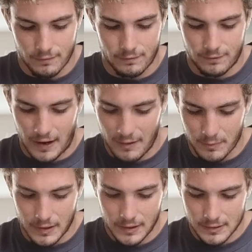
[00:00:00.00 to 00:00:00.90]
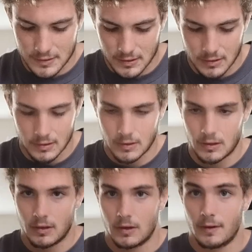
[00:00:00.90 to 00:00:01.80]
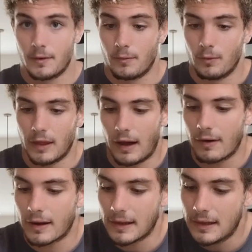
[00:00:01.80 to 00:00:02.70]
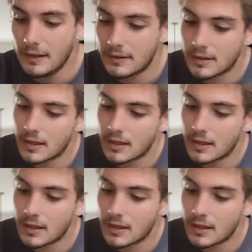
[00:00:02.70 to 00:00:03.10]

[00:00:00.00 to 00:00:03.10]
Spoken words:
5 minutes without any heat.